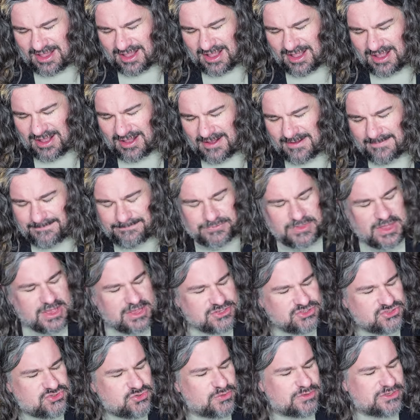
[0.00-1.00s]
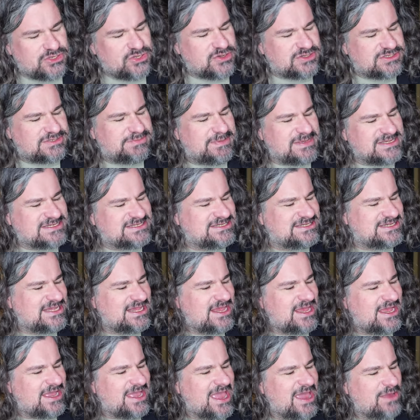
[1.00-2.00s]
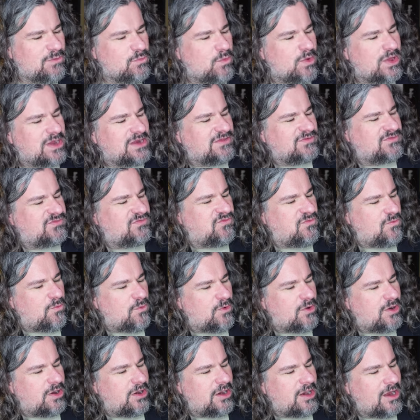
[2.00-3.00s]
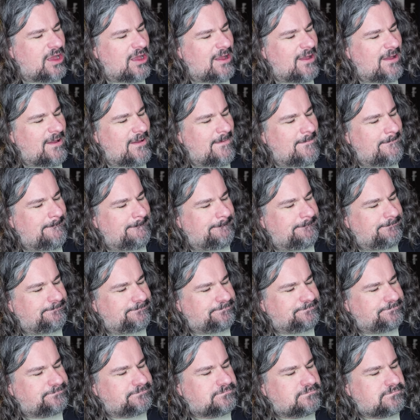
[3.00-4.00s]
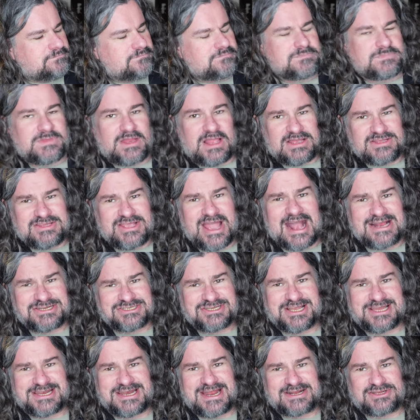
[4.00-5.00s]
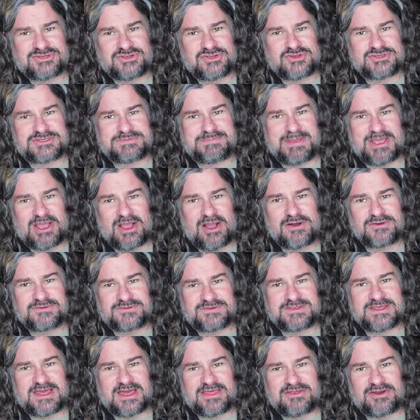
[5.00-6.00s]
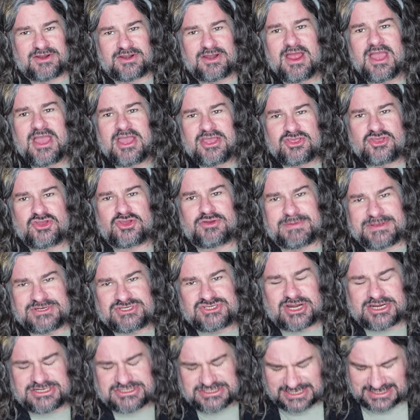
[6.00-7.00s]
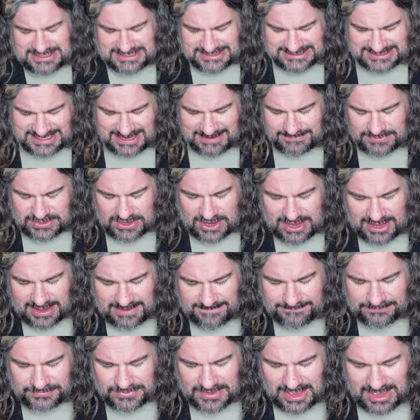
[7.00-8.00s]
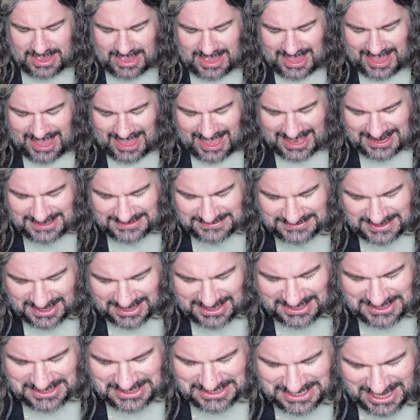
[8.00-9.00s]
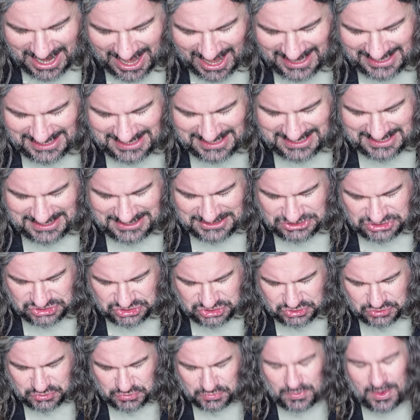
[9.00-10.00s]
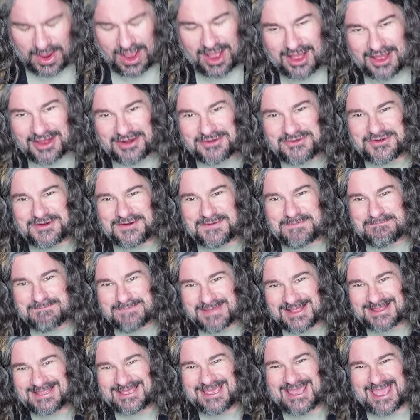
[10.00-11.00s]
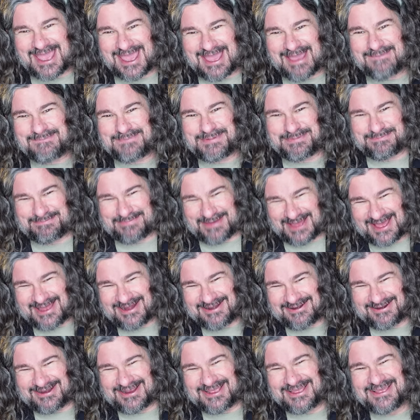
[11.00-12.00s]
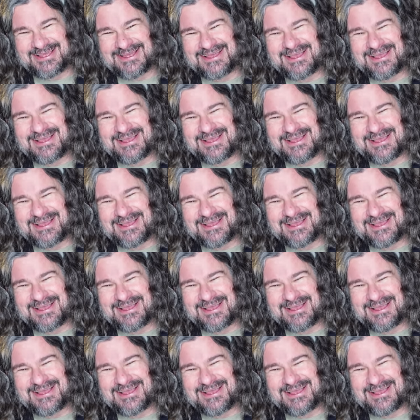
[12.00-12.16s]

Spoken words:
Dual USB-C, again, one is for to actually connect to USB host, the other you could be charging at the same time. And it's got a 9200 milliamp battery.